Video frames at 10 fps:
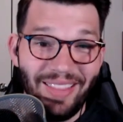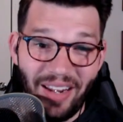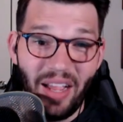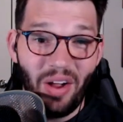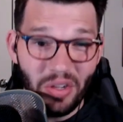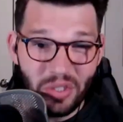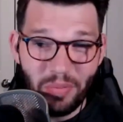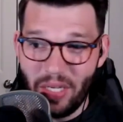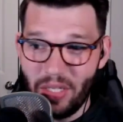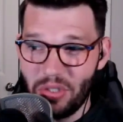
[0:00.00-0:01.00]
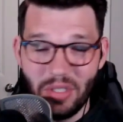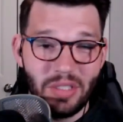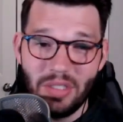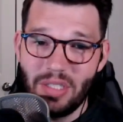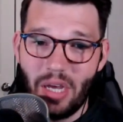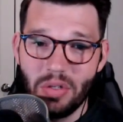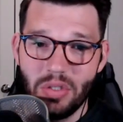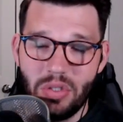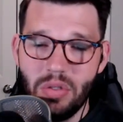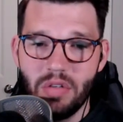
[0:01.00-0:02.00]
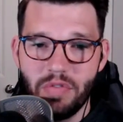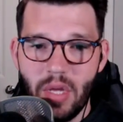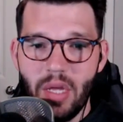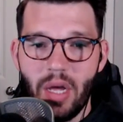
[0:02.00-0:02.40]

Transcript: And then I also make sure, this is counterintuitive,